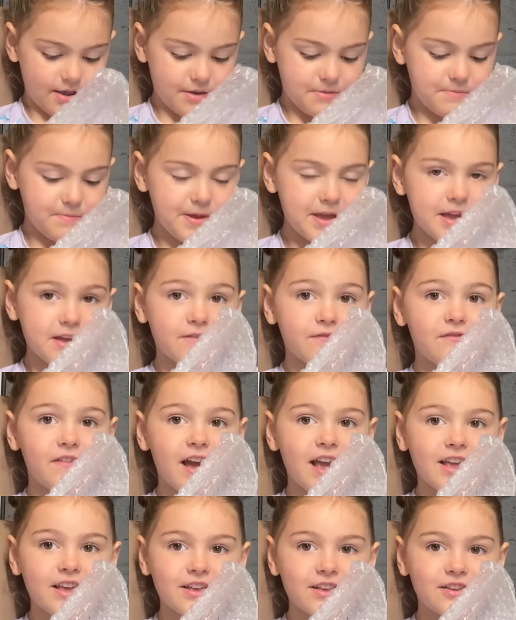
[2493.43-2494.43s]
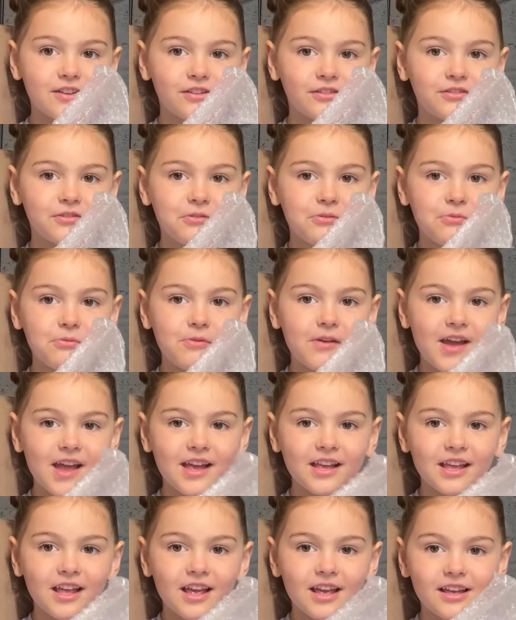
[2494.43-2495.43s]
a big thank you to
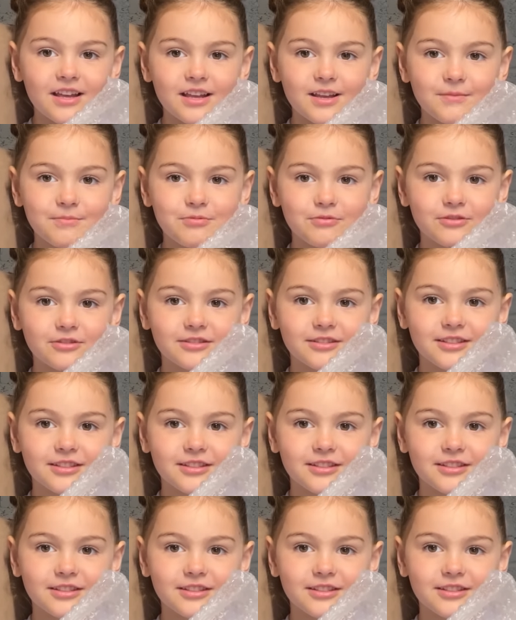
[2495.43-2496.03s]
Rick. He bought